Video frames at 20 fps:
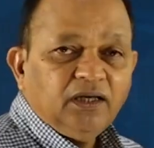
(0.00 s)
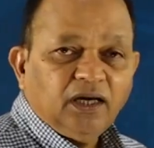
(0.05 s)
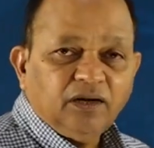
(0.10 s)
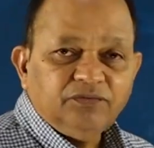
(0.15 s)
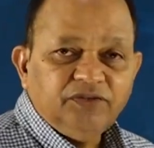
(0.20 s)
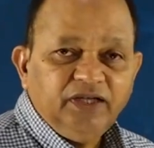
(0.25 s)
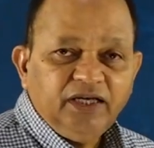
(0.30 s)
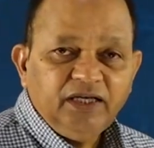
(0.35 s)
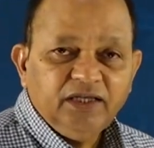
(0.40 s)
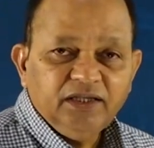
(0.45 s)

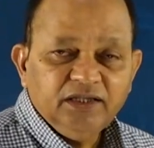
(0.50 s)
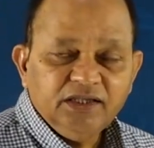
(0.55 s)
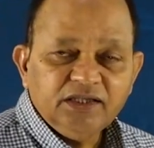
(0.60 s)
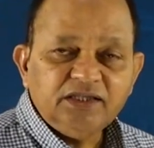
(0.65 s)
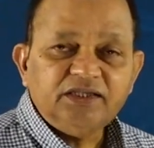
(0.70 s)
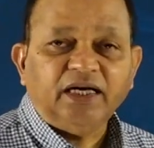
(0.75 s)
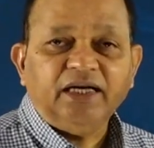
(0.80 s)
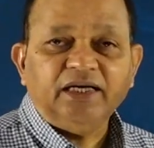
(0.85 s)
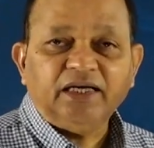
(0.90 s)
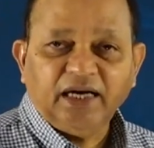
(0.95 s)
of the
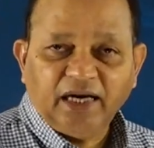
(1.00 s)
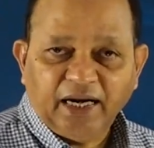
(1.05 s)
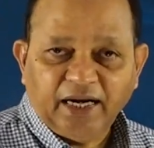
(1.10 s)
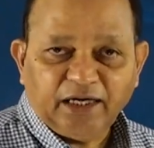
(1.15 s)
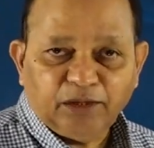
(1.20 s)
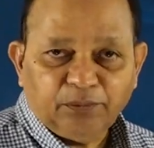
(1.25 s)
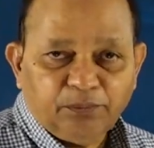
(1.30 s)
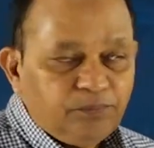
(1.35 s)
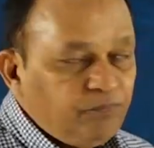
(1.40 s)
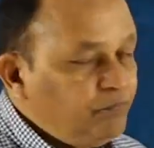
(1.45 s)
central
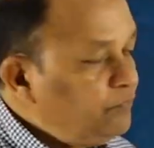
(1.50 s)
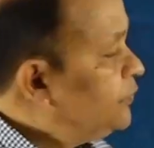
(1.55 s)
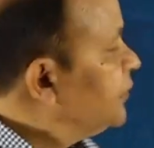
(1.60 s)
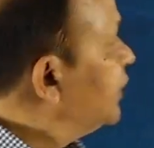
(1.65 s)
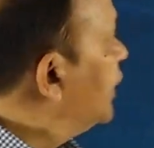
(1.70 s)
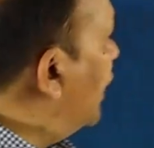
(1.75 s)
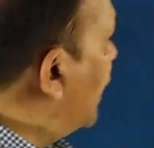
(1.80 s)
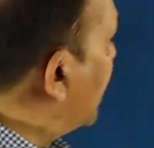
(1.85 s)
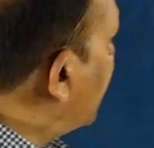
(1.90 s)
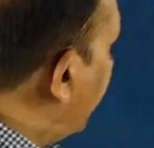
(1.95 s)
atom
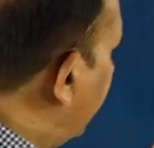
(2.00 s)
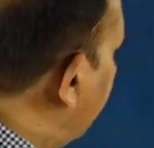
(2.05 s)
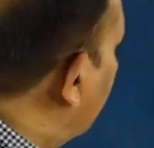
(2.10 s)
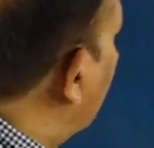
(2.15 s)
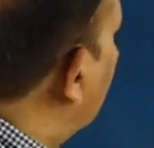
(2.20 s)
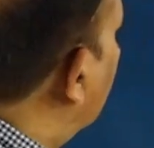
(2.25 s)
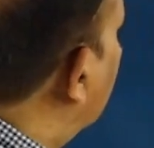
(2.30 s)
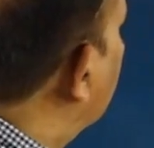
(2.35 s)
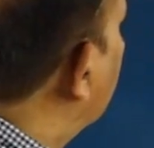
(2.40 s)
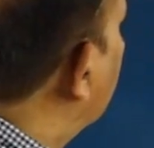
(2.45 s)
or ion.